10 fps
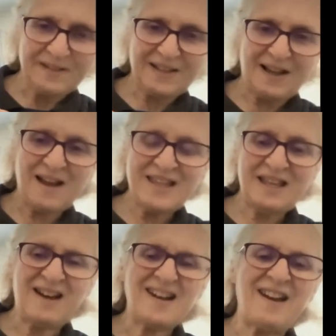I think
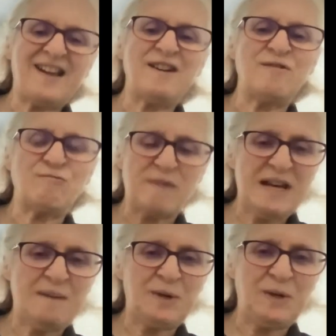I'd like a
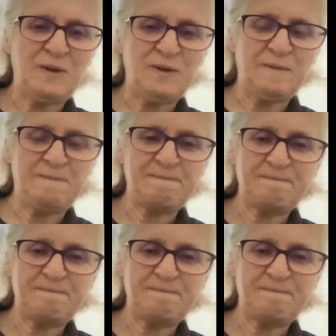green balloon.